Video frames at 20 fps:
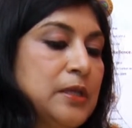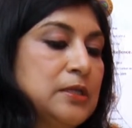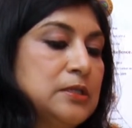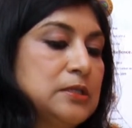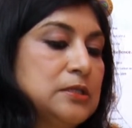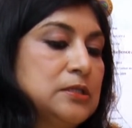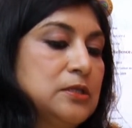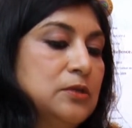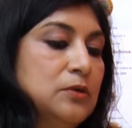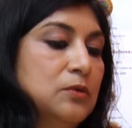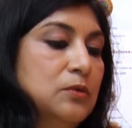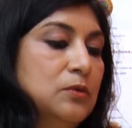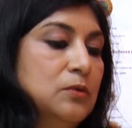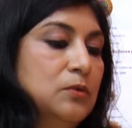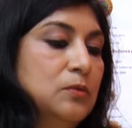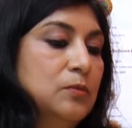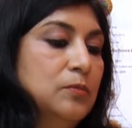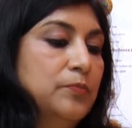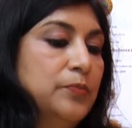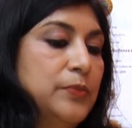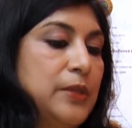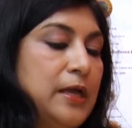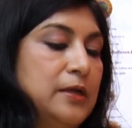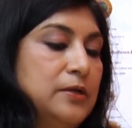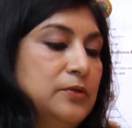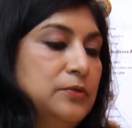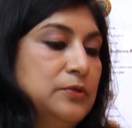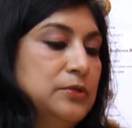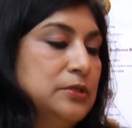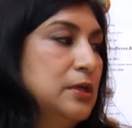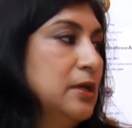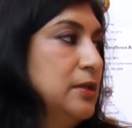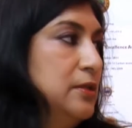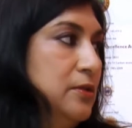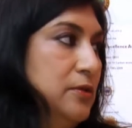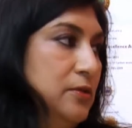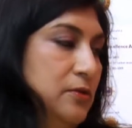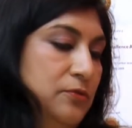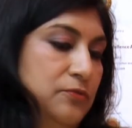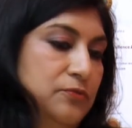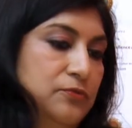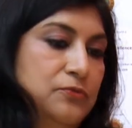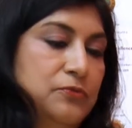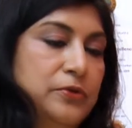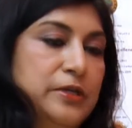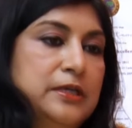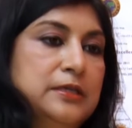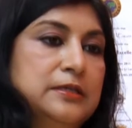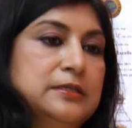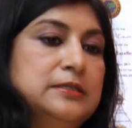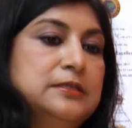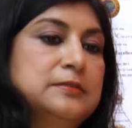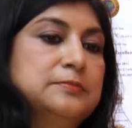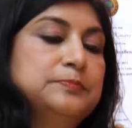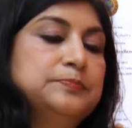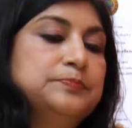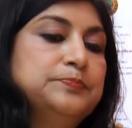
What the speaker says: So that was another 4 years.